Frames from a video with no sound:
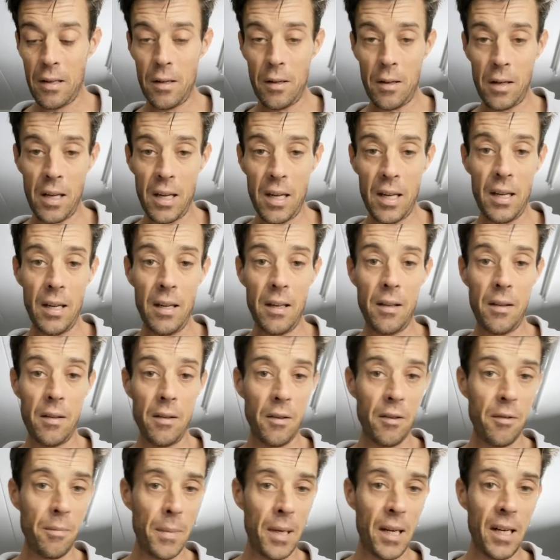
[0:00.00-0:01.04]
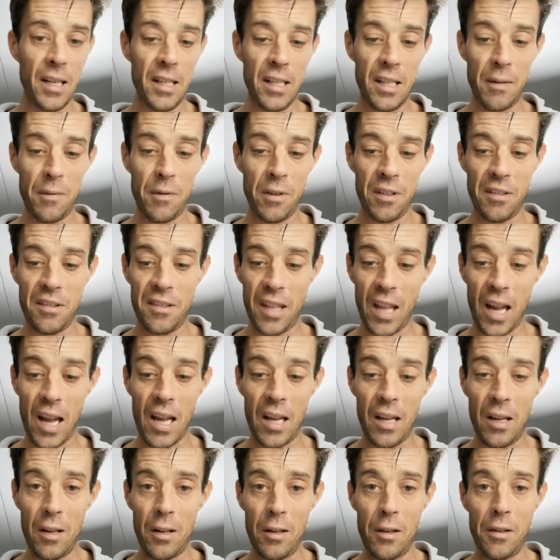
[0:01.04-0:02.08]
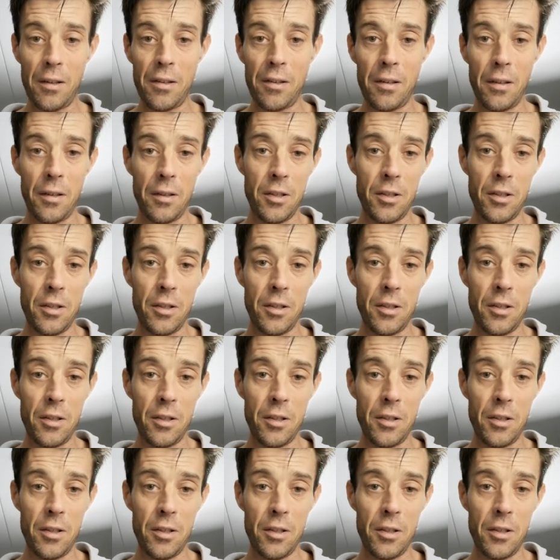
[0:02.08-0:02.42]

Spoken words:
Okay, there's many different styles.